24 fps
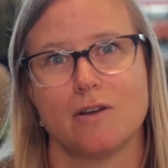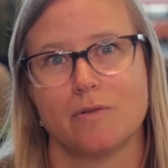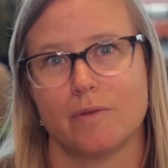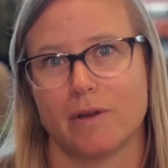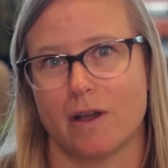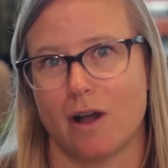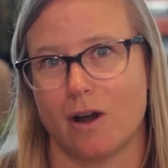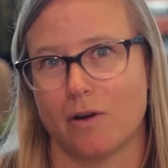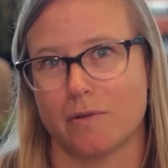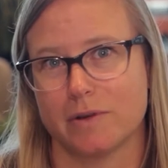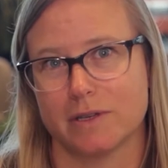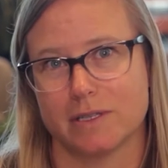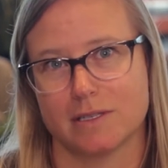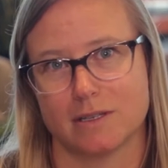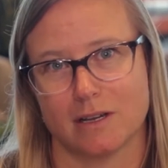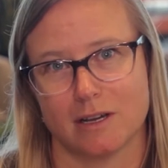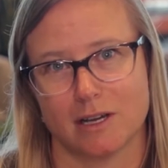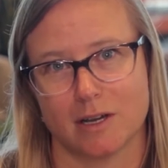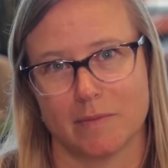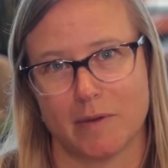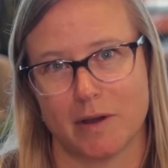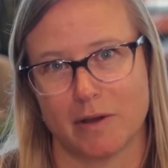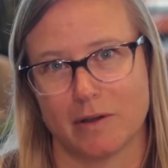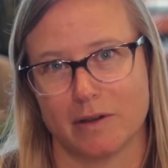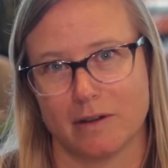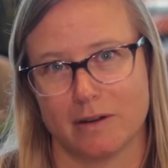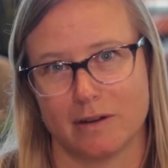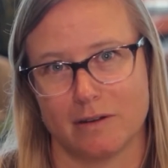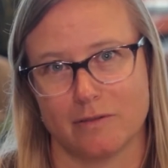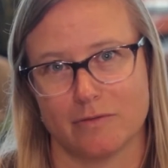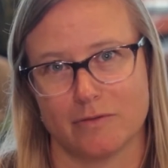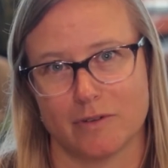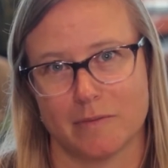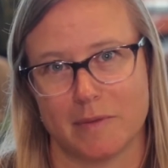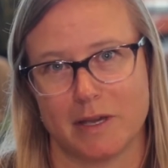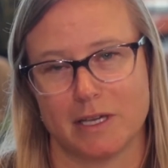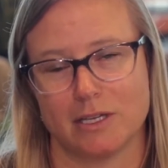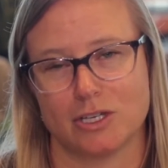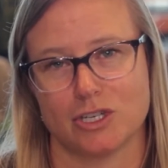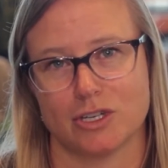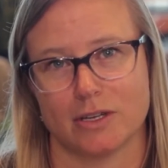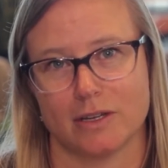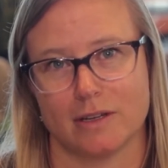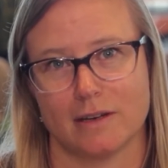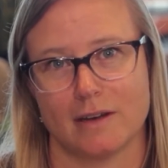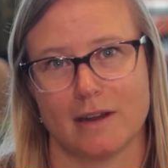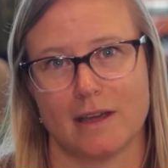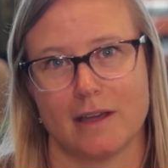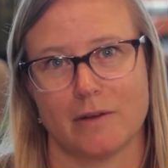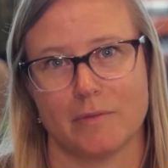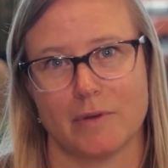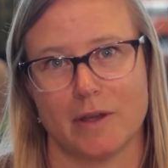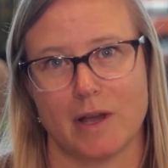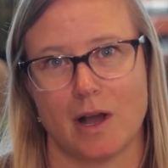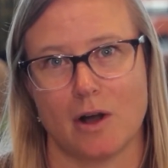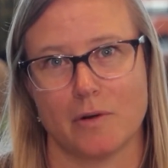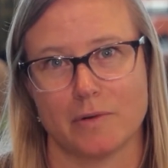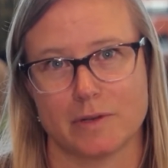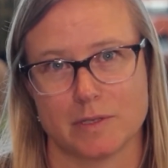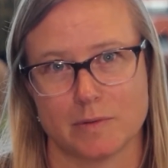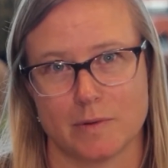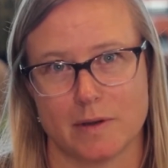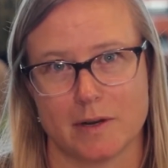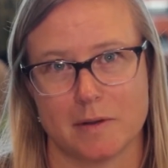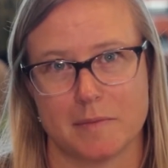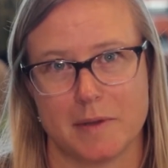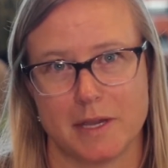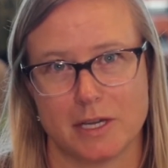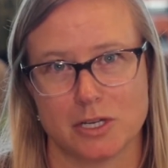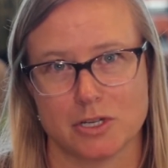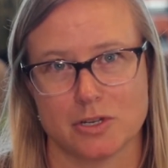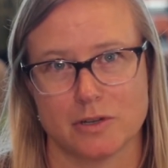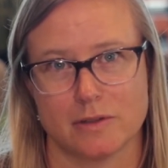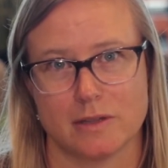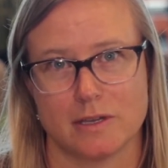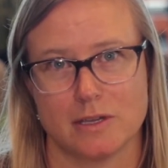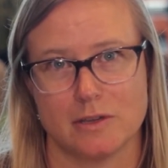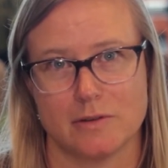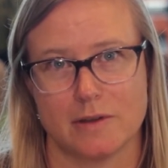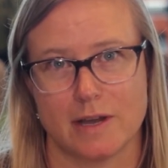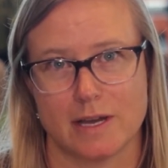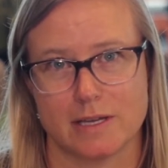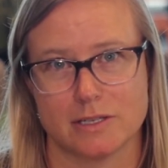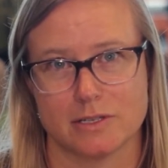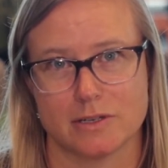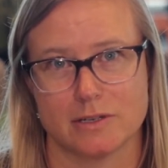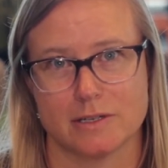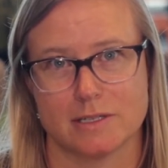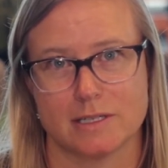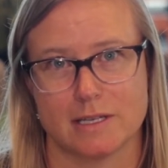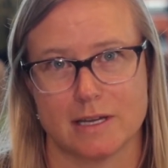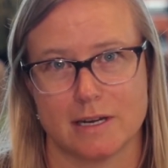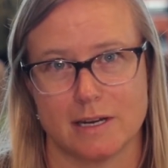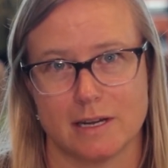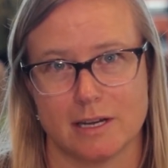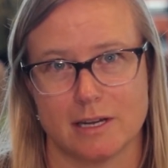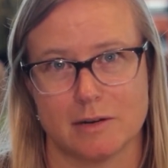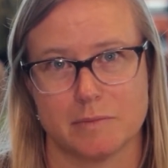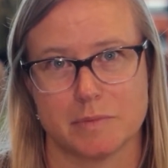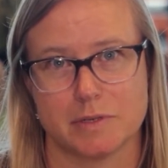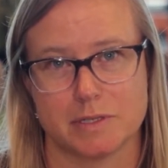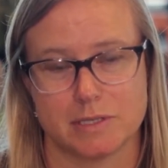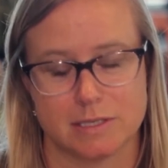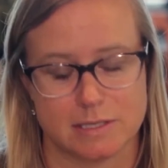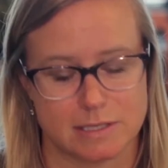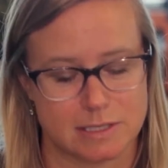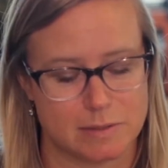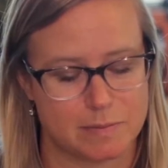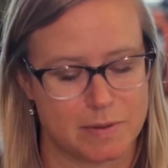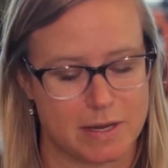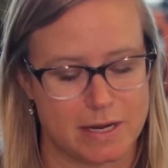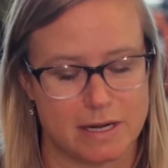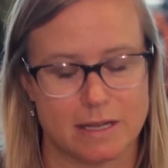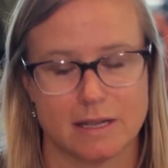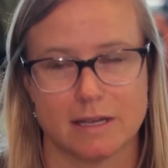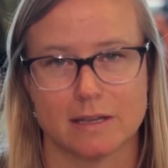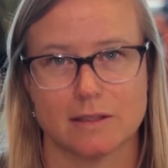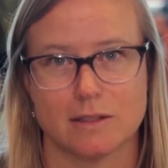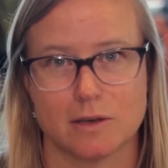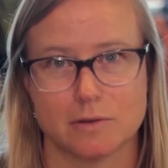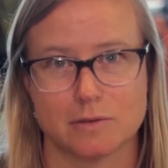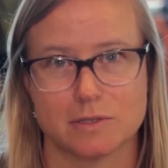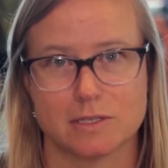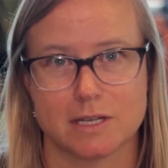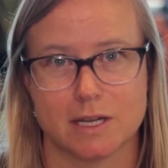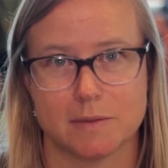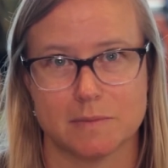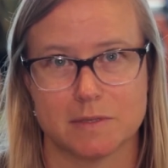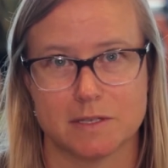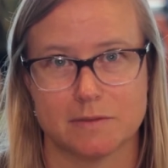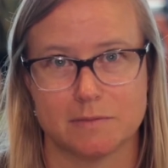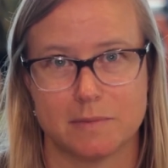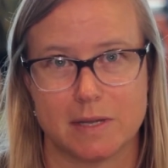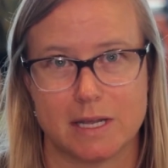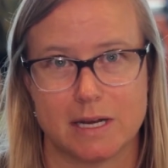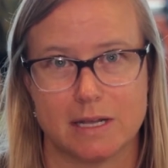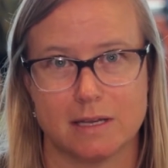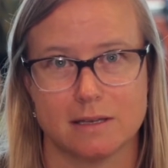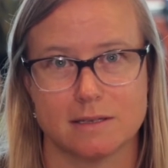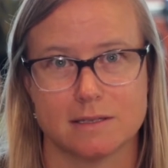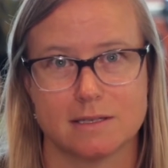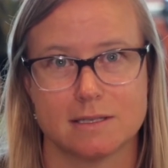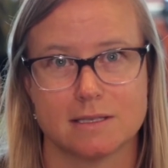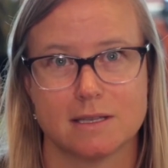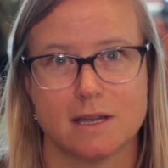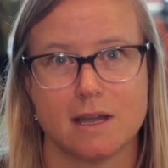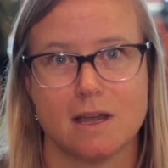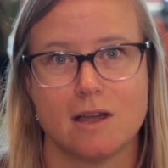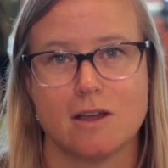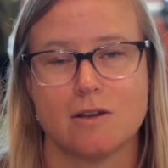We always talk about good information, and we always want to make sure that you guys are attending and participating in those types of meetings.